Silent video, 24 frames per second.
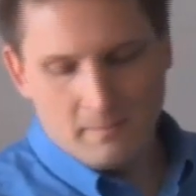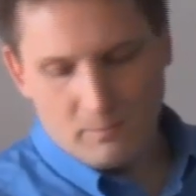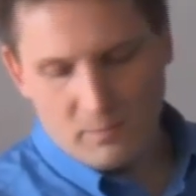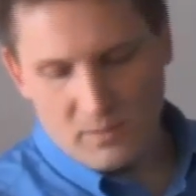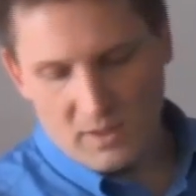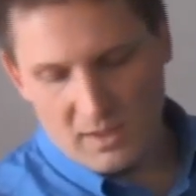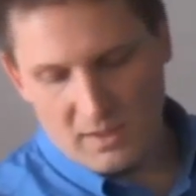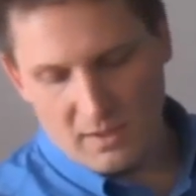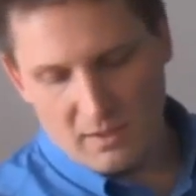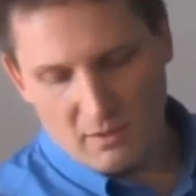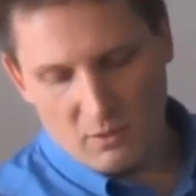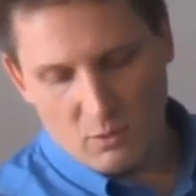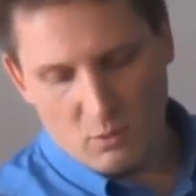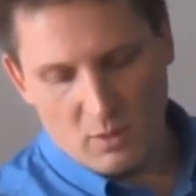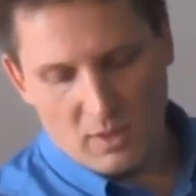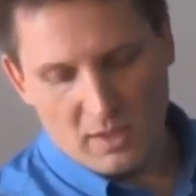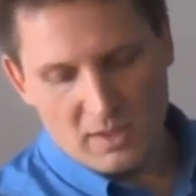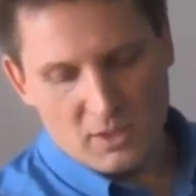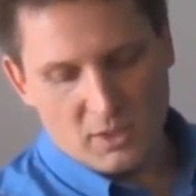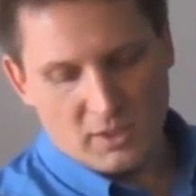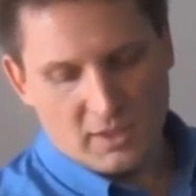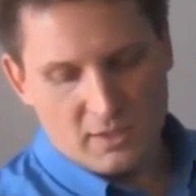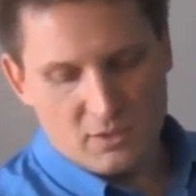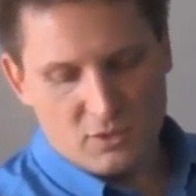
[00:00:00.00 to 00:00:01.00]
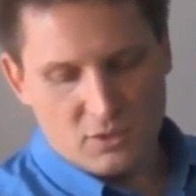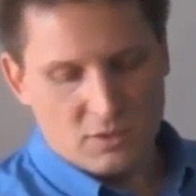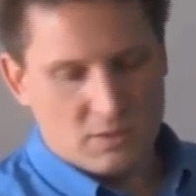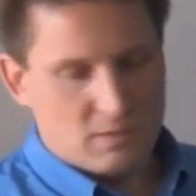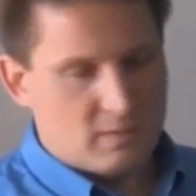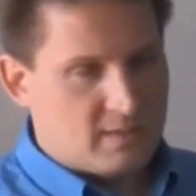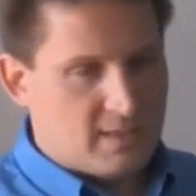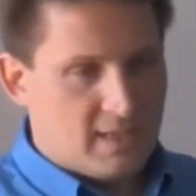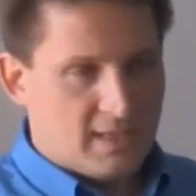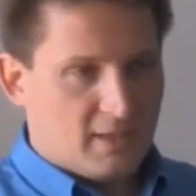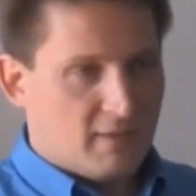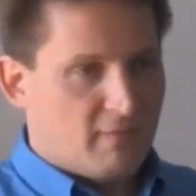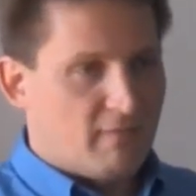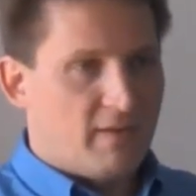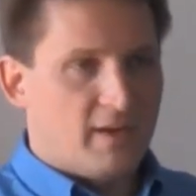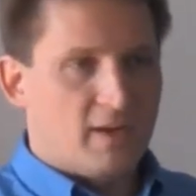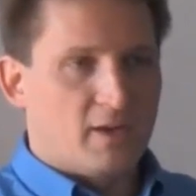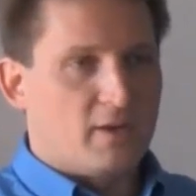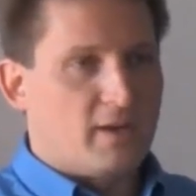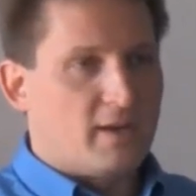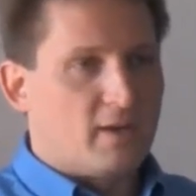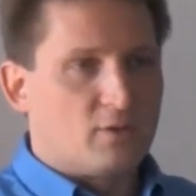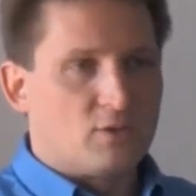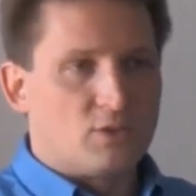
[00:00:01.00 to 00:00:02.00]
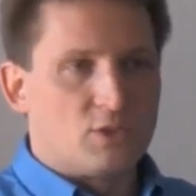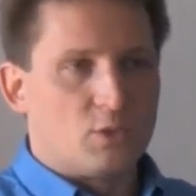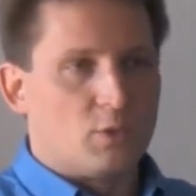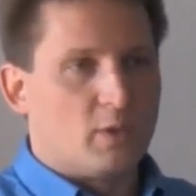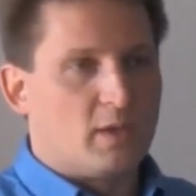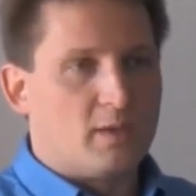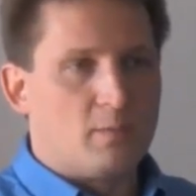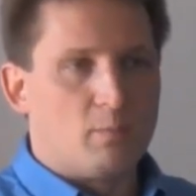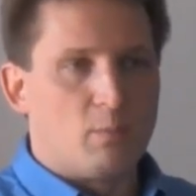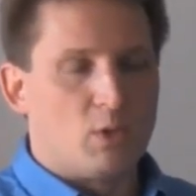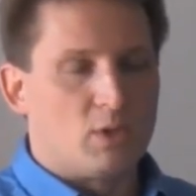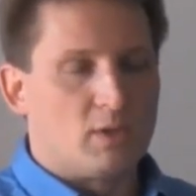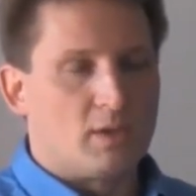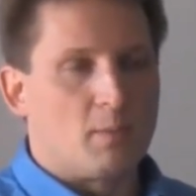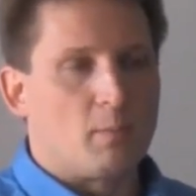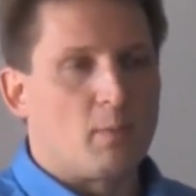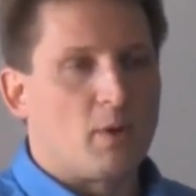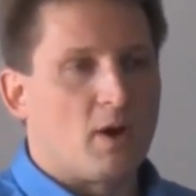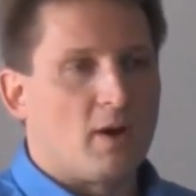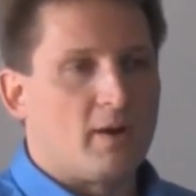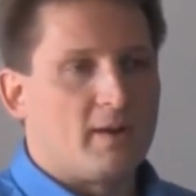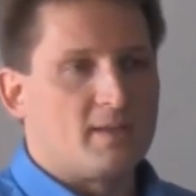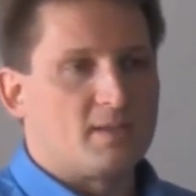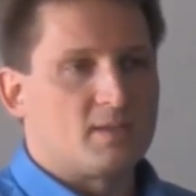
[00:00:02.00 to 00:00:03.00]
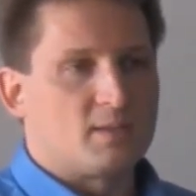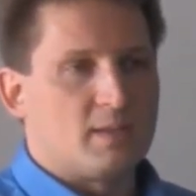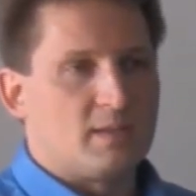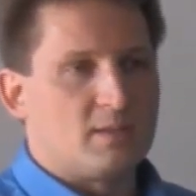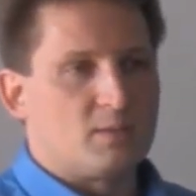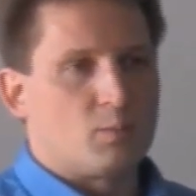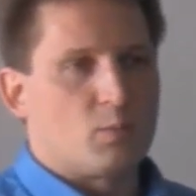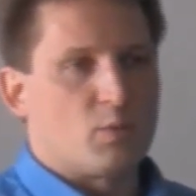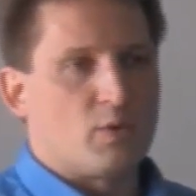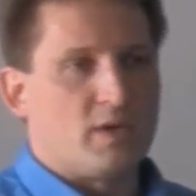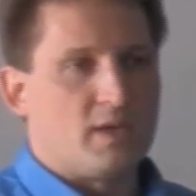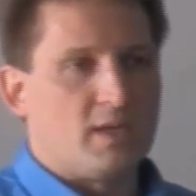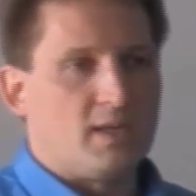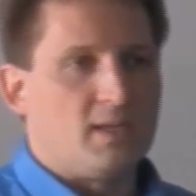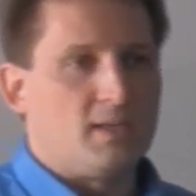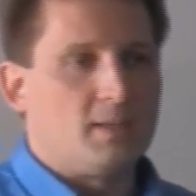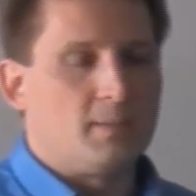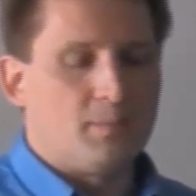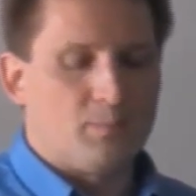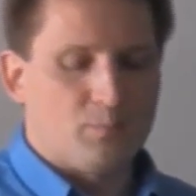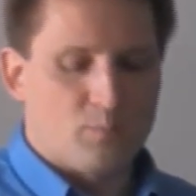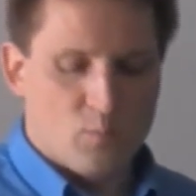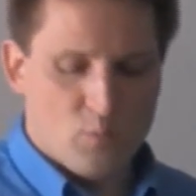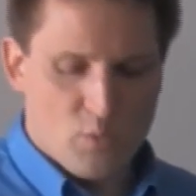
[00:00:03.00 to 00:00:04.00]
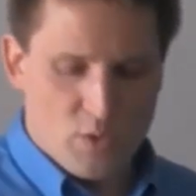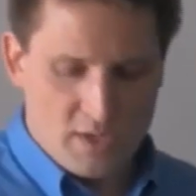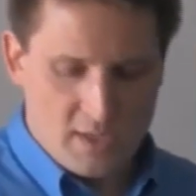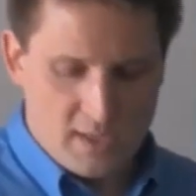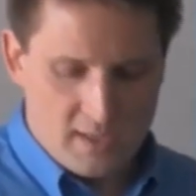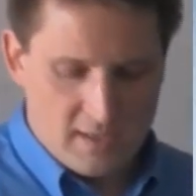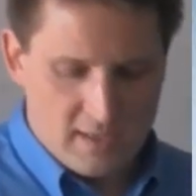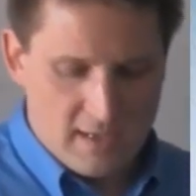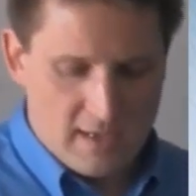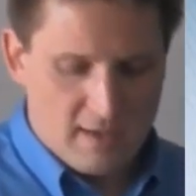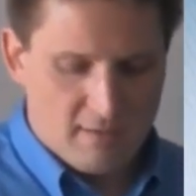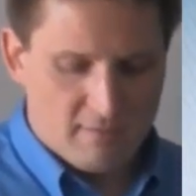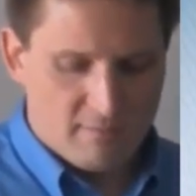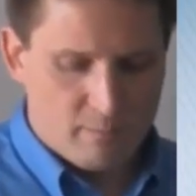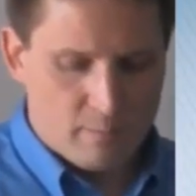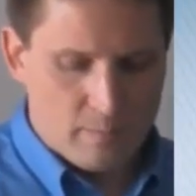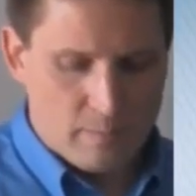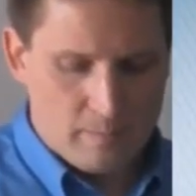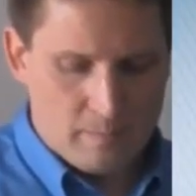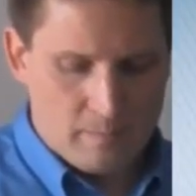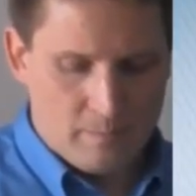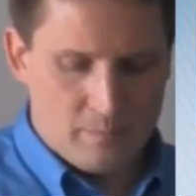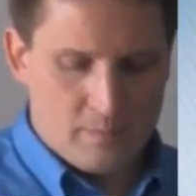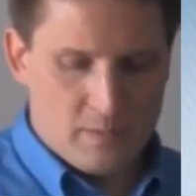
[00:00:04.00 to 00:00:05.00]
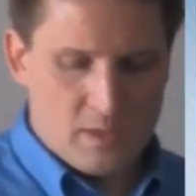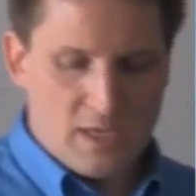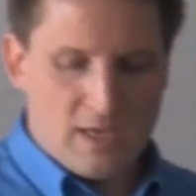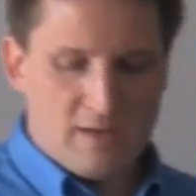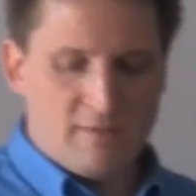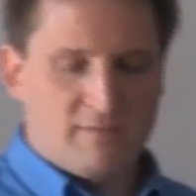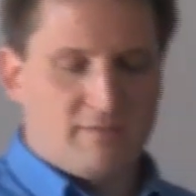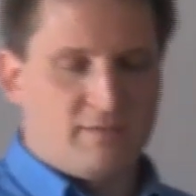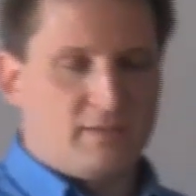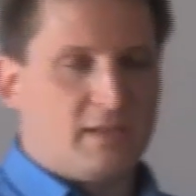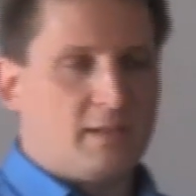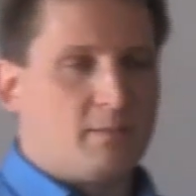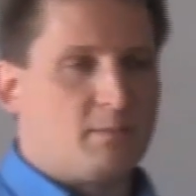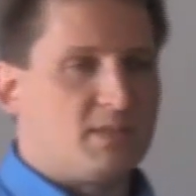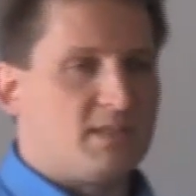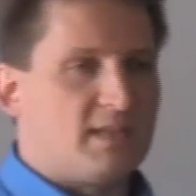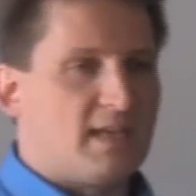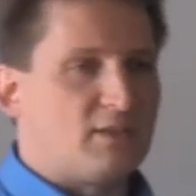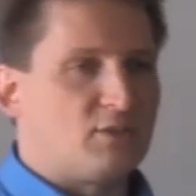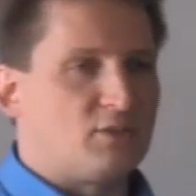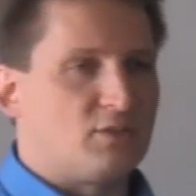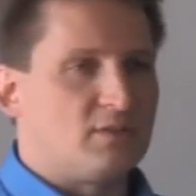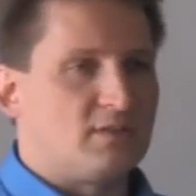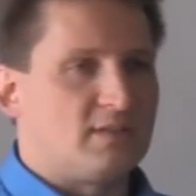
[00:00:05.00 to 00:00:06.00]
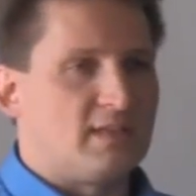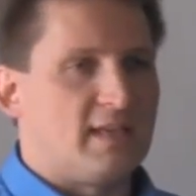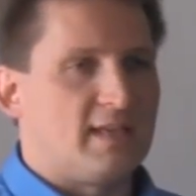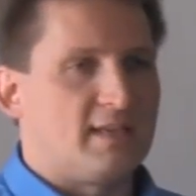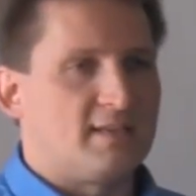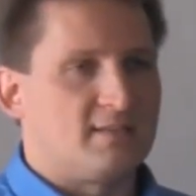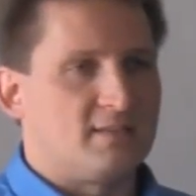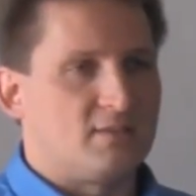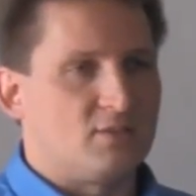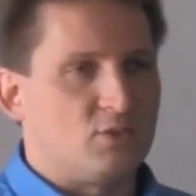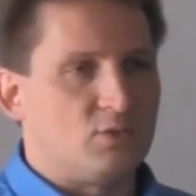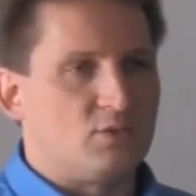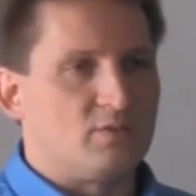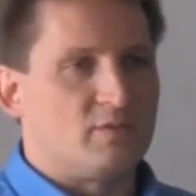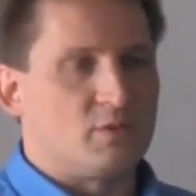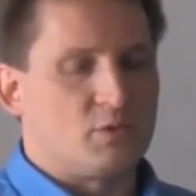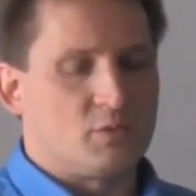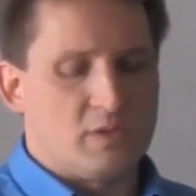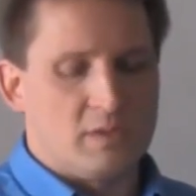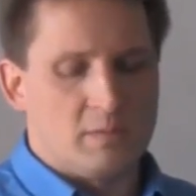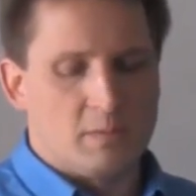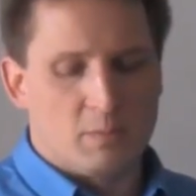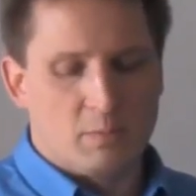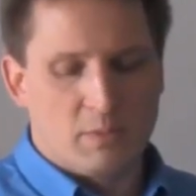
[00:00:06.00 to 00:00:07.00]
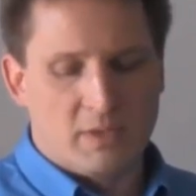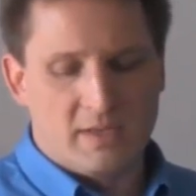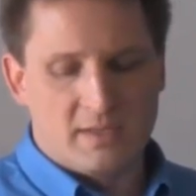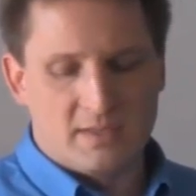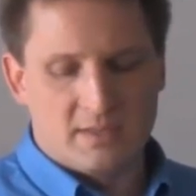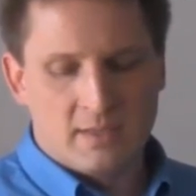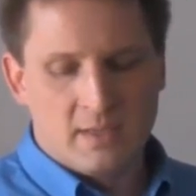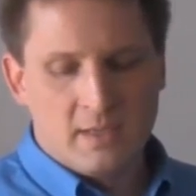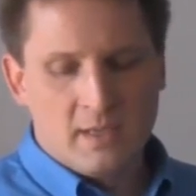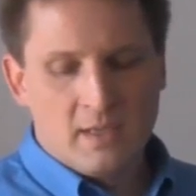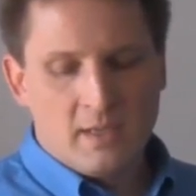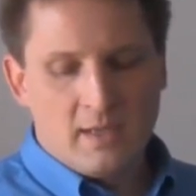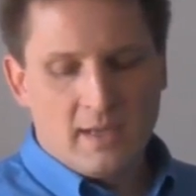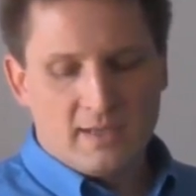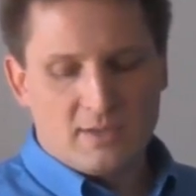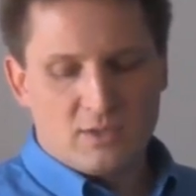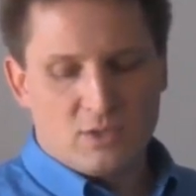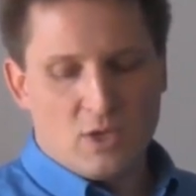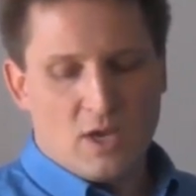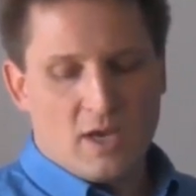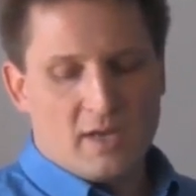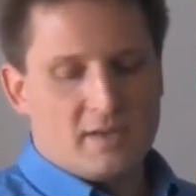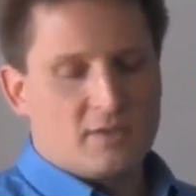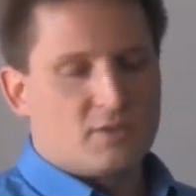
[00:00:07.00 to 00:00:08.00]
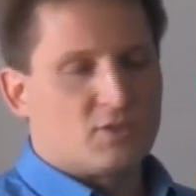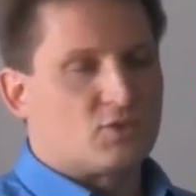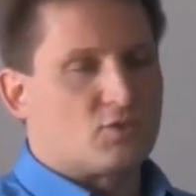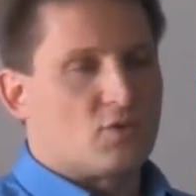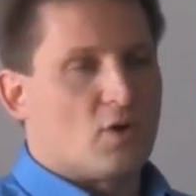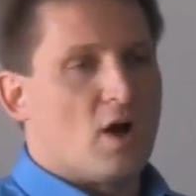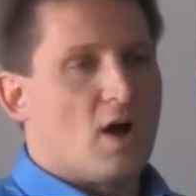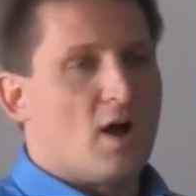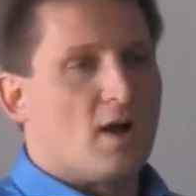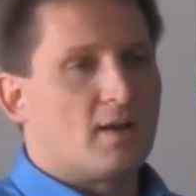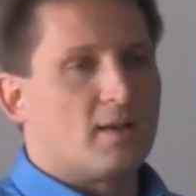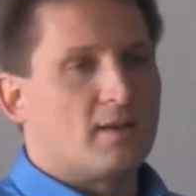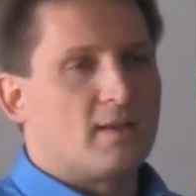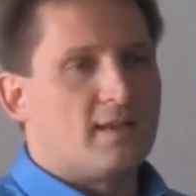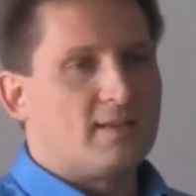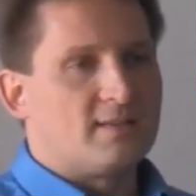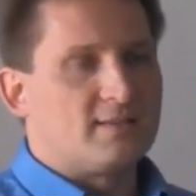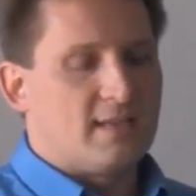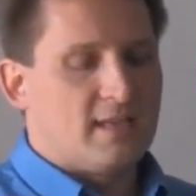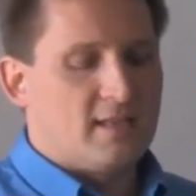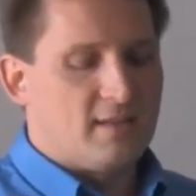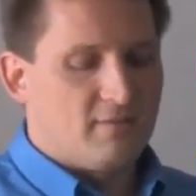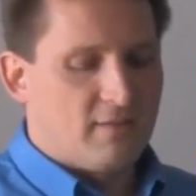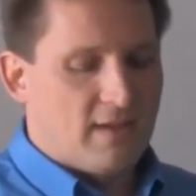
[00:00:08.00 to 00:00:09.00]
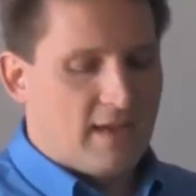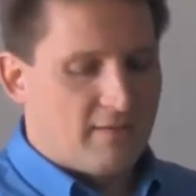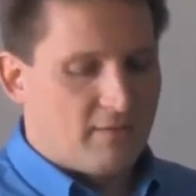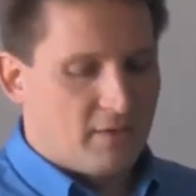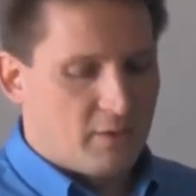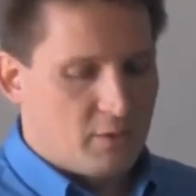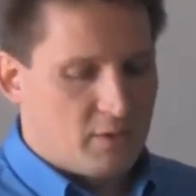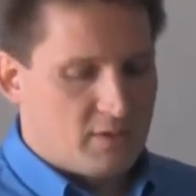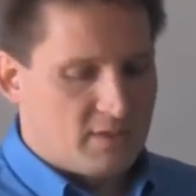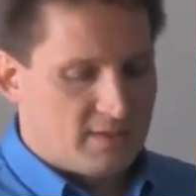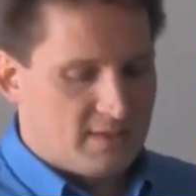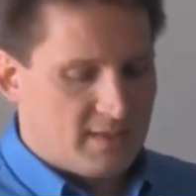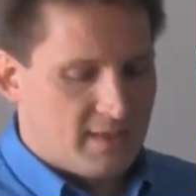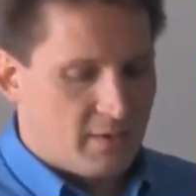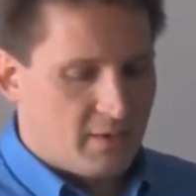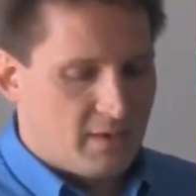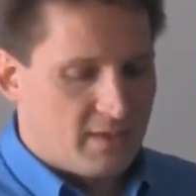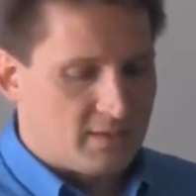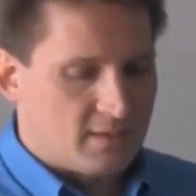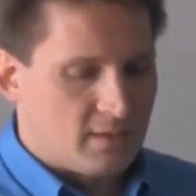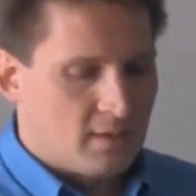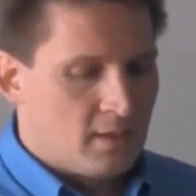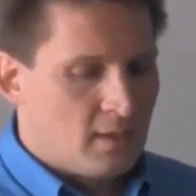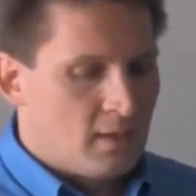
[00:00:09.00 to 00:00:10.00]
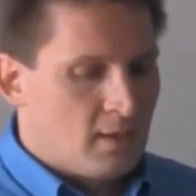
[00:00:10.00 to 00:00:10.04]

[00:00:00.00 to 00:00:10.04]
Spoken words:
The other one, you can just take your fingernail to it and pull it apart. It's pretty not flimsy, I should say, because it's used for treatment, but it's not as strong as, say, the 500 series.